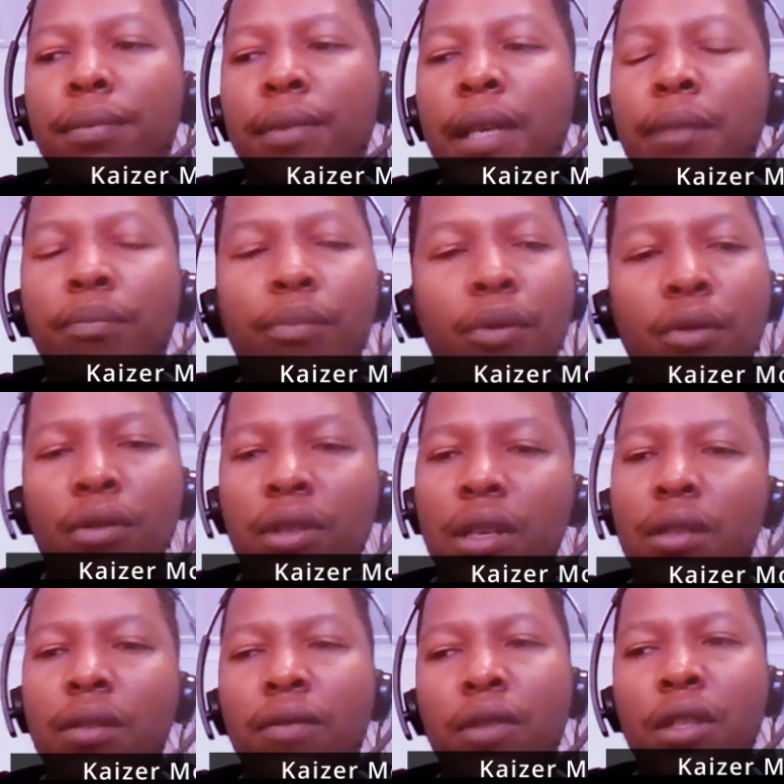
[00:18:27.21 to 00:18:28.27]
That
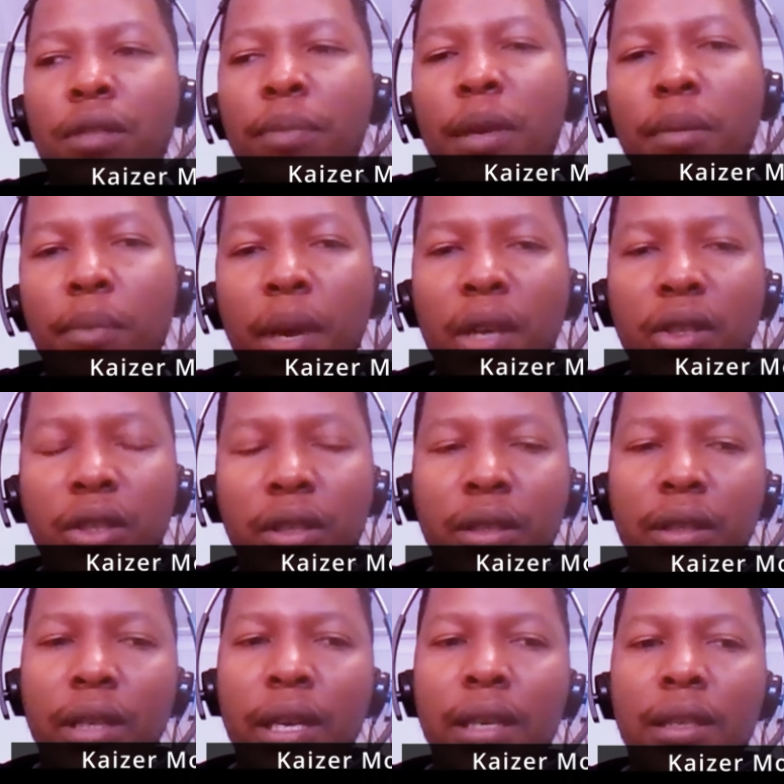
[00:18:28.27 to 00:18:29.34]
process of just being
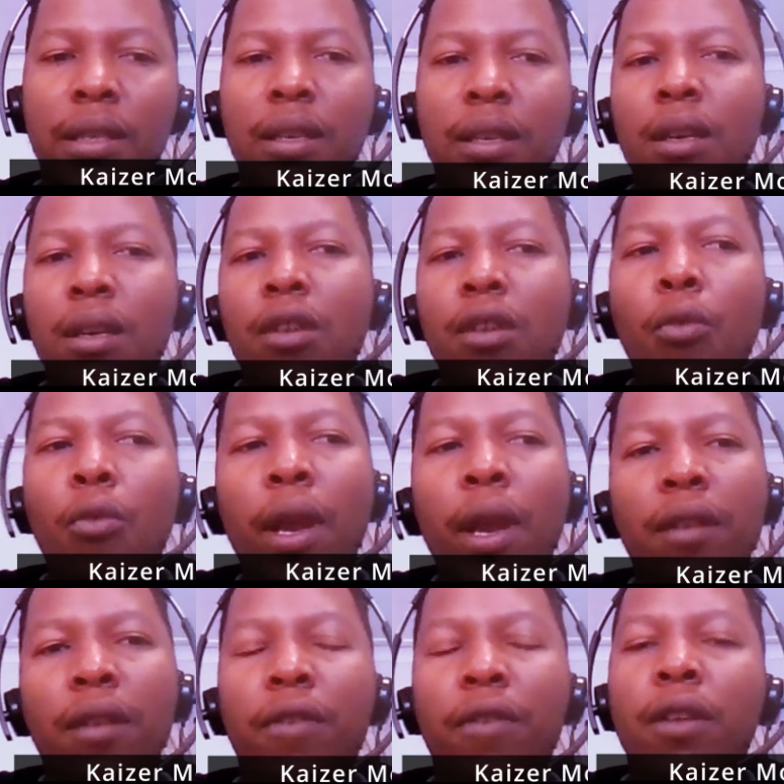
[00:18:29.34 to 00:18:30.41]
patient and
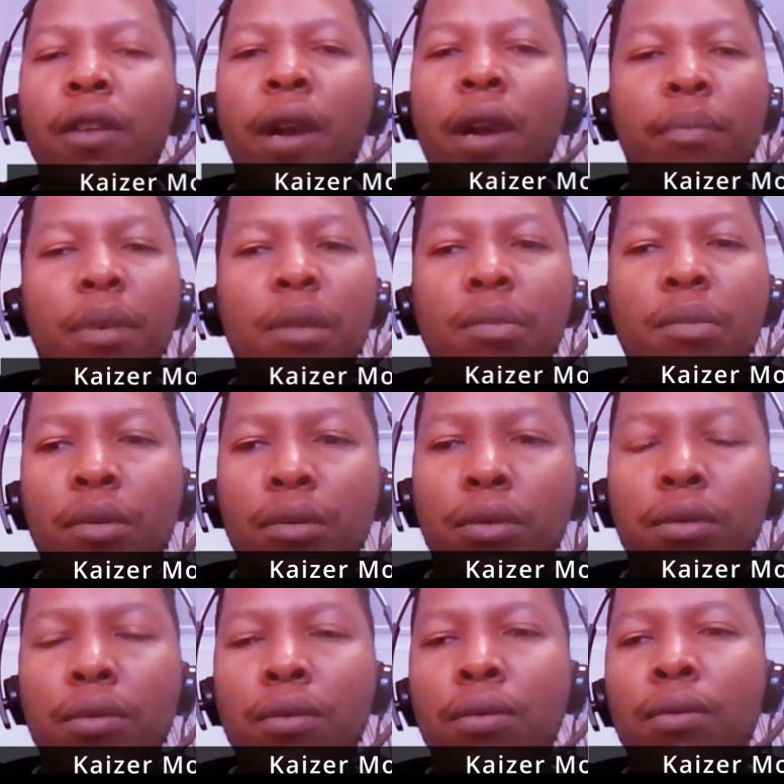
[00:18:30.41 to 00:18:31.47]
waiting for the right people
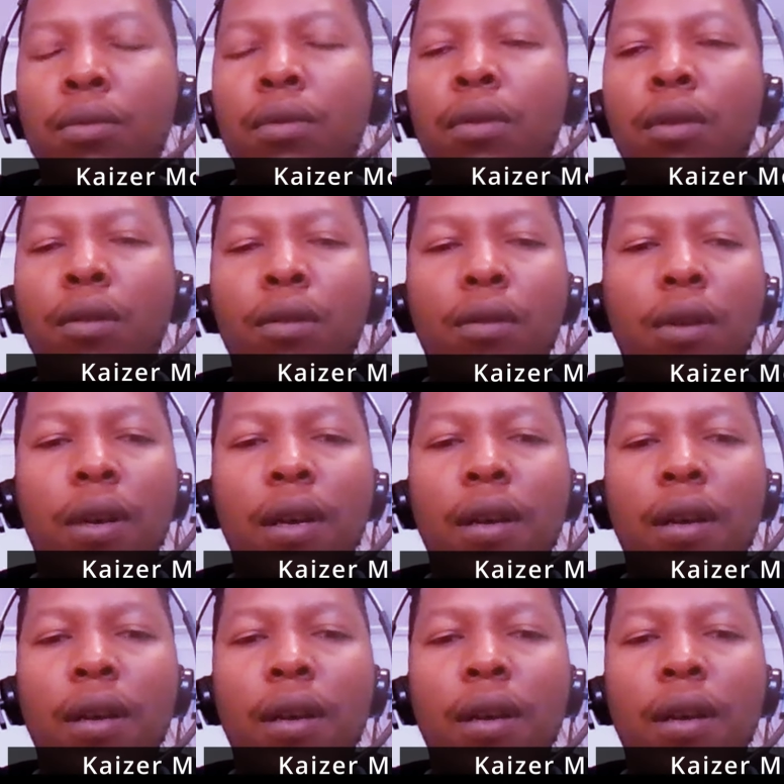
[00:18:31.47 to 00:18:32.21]
to, you know,